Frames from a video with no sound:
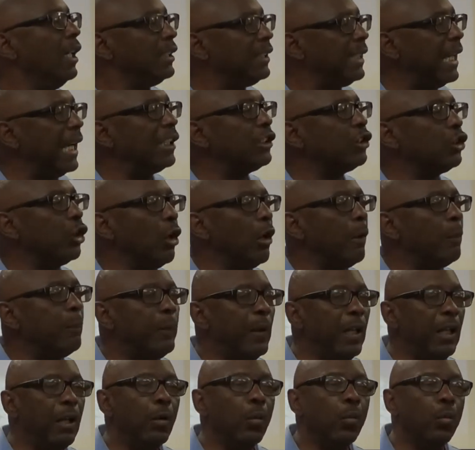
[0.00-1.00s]
See, I start
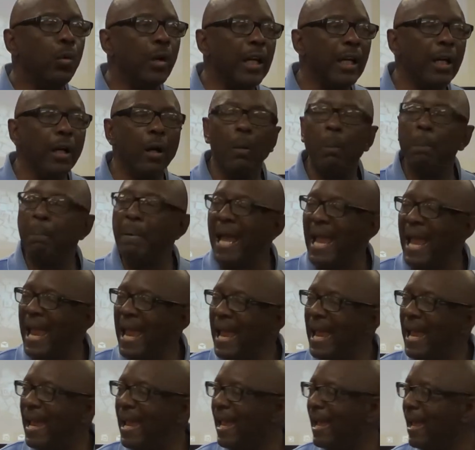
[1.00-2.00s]
feeling real
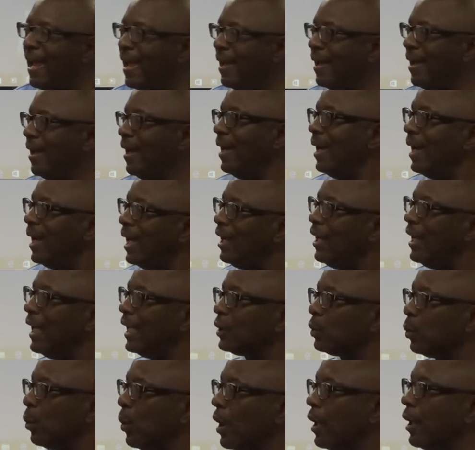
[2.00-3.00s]
bad, and
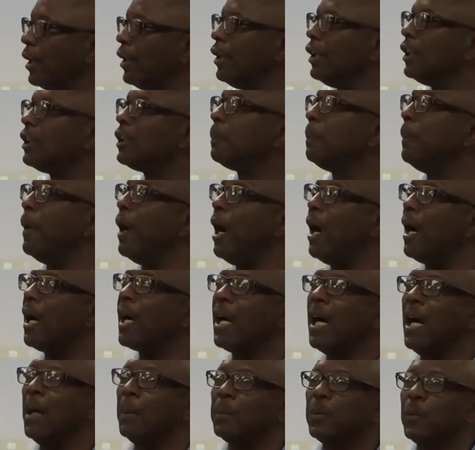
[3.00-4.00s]
that's where the despair
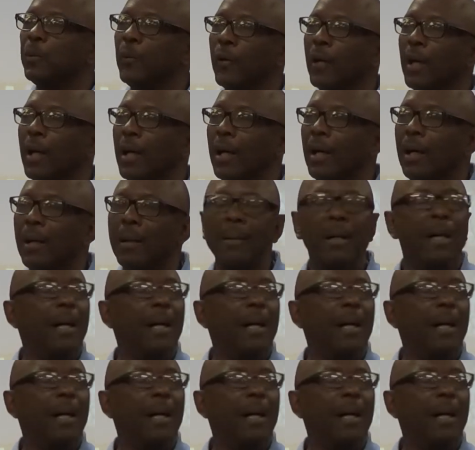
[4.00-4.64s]
comes from,